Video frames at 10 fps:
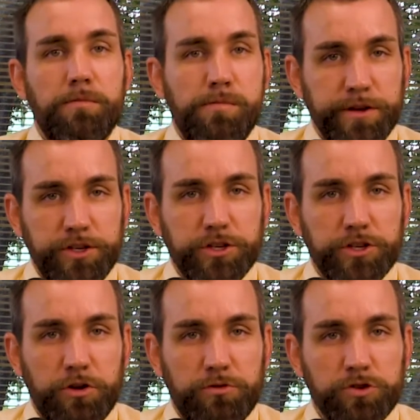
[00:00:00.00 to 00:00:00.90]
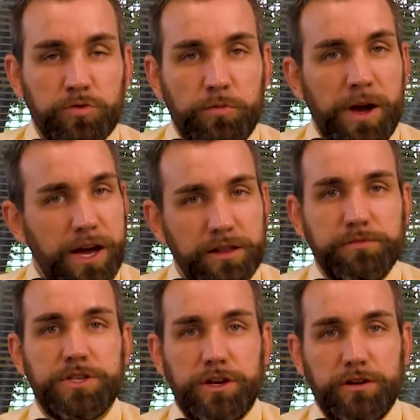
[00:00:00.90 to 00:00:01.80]
business owners will pay
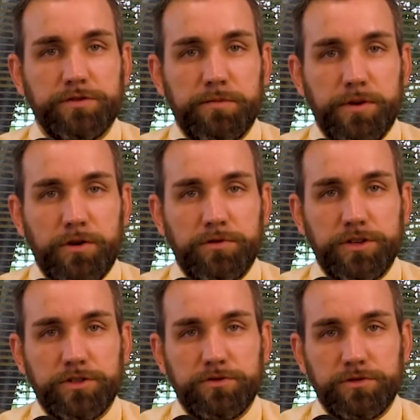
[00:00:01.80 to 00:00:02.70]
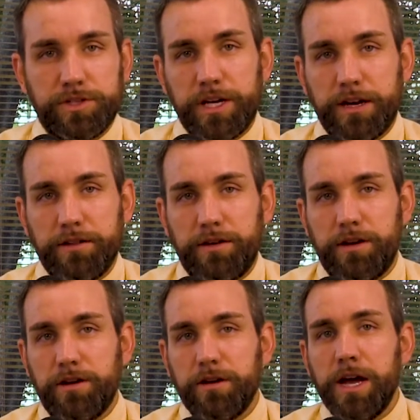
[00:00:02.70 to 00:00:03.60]
themselves a bonus towards the end of the
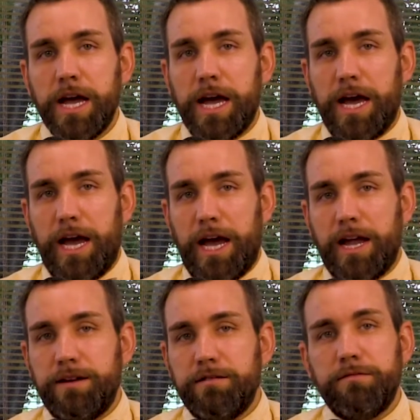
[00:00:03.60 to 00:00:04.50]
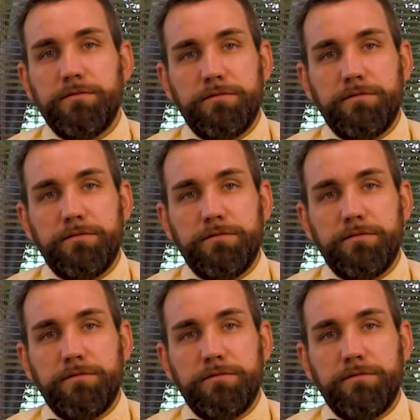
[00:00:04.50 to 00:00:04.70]
year and